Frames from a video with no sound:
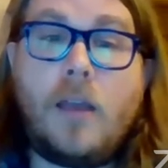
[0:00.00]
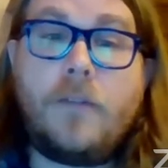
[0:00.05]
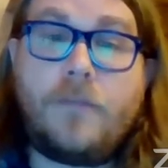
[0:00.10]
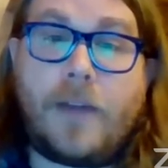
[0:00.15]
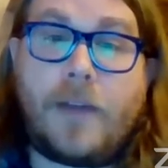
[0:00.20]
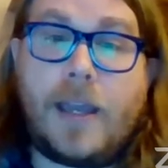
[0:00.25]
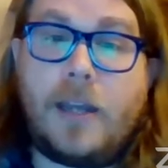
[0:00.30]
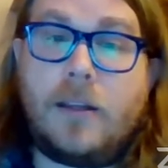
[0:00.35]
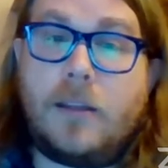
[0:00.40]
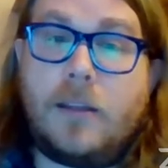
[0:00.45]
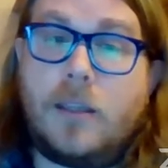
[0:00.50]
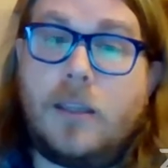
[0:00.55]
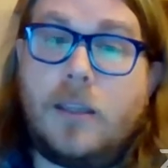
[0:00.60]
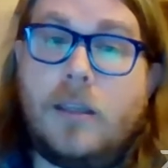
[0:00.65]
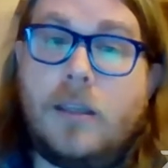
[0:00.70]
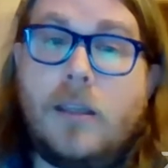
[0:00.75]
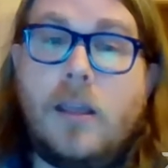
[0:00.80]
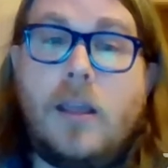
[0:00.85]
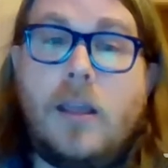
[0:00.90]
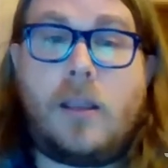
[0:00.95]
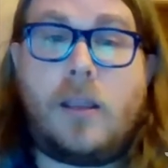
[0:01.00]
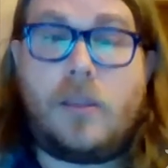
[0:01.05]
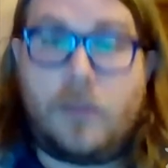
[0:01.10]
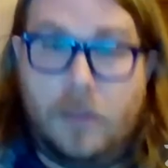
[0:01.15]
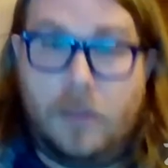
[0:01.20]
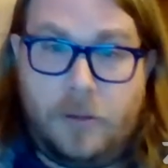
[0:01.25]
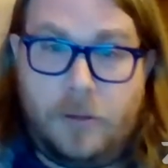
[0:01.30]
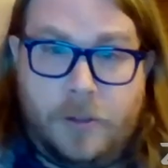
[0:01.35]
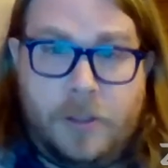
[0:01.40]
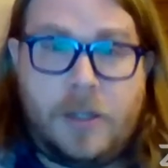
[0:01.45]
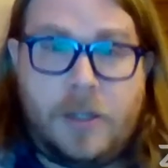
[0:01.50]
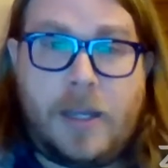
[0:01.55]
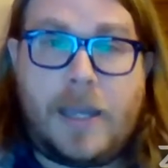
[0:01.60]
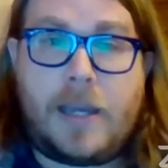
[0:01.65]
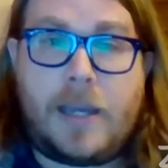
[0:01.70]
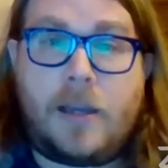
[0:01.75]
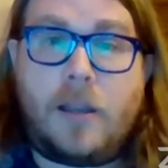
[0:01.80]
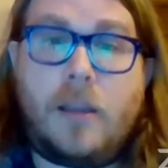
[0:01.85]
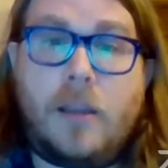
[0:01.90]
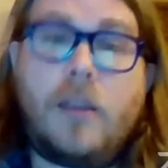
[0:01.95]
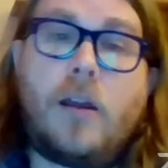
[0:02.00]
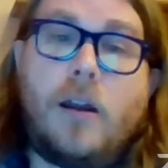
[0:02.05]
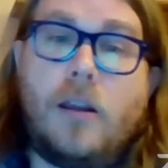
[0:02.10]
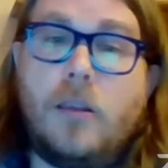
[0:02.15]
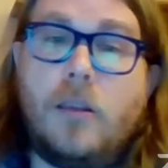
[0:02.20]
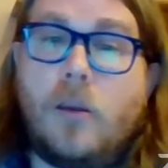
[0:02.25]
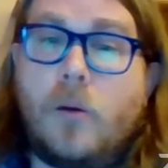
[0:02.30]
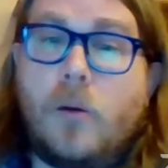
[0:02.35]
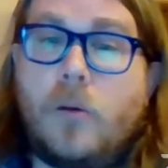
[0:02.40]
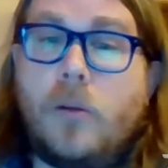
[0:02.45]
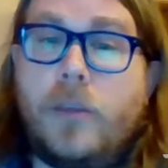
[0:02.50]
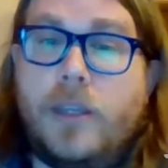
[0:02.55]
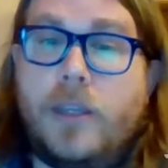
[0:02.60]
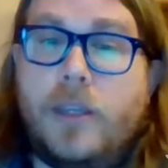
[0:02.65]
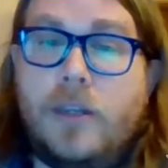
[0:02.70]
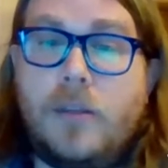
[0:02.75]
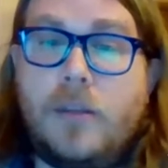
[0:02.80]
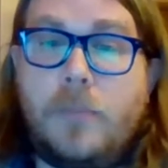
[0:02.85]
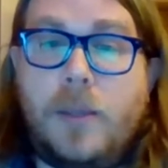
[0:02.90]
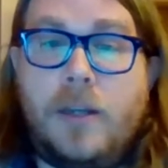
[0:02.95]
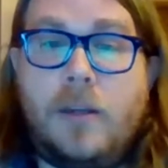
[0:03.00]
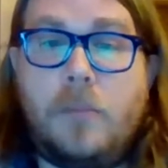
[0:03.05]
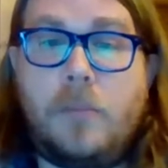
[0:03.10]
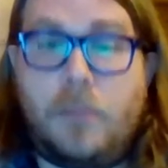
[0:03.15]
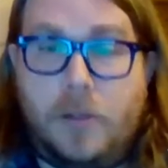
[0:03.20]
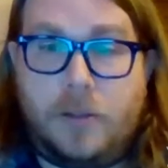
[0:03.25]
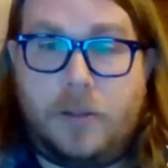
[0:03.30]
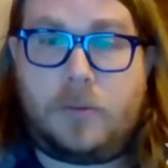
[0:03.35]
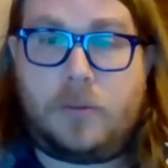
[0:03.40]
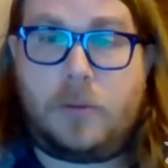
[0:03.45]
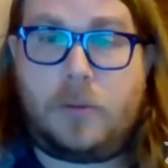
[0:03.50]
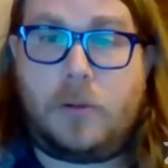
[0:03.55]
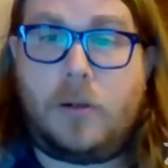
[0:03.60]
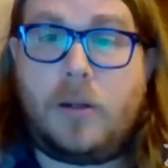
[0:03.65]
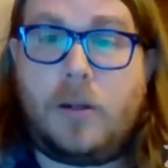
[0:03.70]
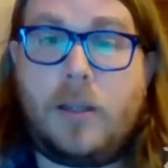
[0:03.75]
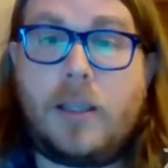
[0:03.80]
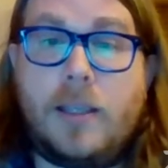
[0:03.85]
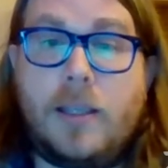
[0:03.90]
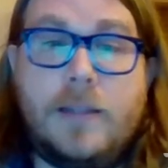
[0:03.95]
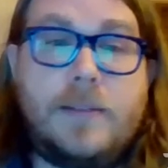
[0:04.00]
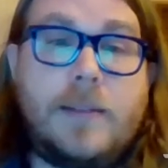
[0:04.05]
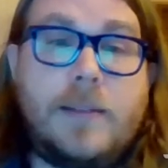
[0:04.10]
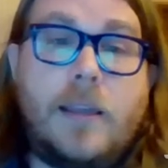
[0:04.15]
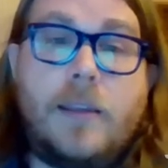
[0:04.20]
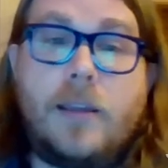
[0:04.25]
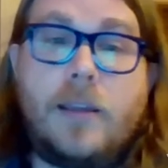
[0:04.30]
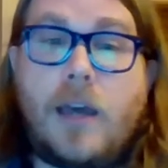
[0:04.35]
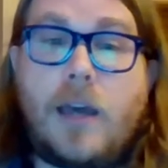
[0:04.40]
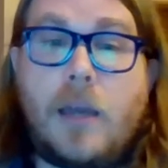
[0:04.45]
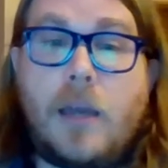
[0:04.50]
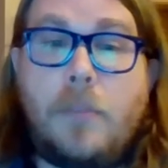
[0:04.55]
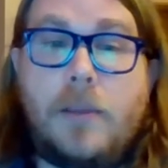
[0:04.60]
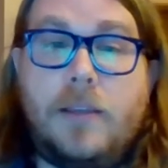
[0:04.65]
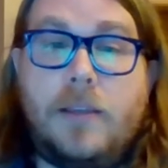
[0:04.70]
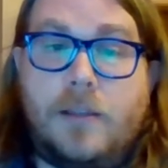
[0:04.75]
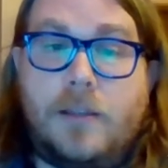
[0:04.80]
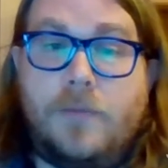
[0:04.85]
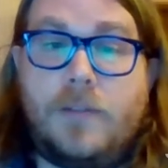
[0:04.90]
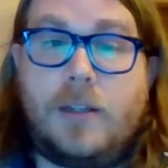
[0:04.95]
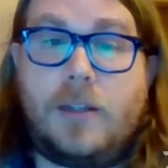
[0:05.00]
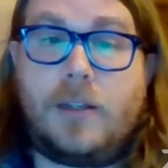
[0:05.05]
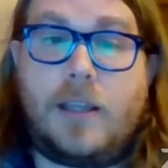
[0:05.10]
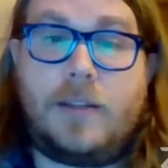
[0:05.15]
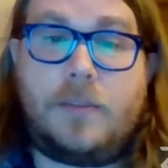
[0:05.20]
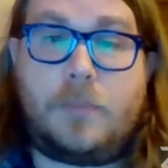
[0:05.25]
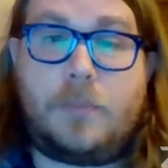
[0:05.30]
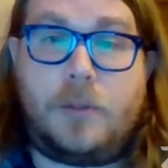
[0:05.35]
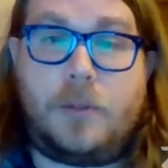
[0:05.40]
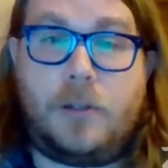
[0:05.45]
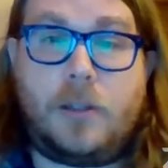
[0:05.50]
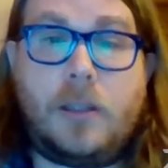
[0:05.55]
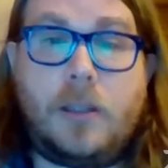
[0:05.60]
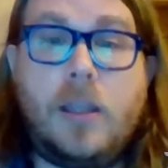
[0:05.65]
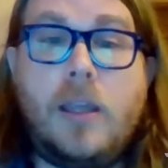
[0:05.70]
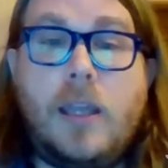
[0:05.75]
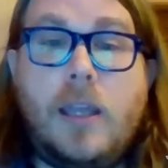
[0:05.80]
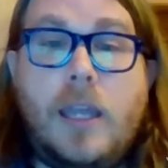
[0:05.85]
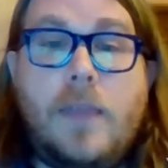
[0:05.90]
Finally, The Learned Owl, our local independent bookstore, is selling copies of tonight's book,